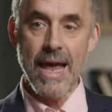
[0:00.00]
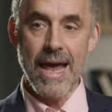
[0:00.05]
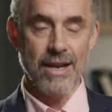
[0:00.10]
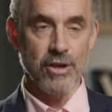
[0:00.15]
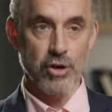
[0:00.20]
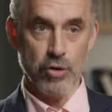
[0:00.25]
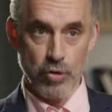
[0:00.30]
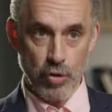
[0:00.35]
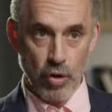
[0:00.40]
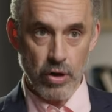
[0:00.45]

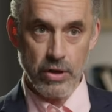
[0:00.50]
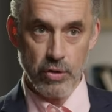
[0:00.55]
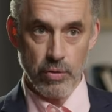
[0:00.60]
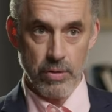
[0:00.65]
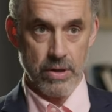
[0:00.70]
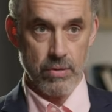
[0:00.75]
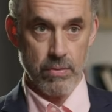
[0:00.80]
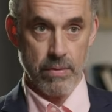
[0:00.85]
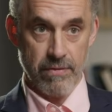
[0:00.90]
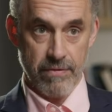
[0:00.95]
and you're not
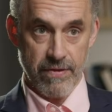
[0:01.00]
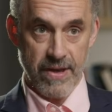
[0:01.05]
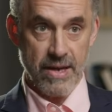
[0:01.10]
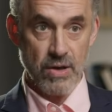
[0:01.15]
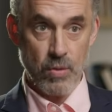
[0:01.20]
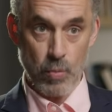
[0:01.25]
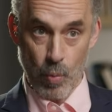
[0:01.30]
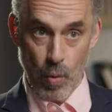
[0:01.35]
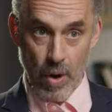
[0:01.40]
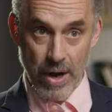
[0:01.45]
going to
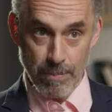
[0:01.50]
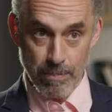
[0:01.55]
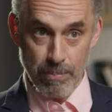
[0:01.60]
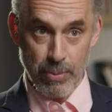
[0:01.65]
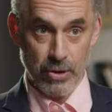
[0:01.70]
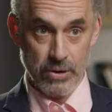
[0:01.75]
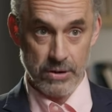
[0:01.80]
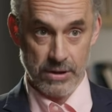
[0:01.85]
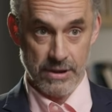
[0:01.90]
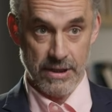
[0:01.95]
offend 1
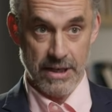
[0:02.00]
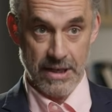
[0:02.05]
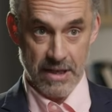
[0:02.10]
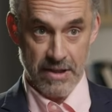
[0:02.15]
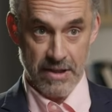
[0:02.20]
person in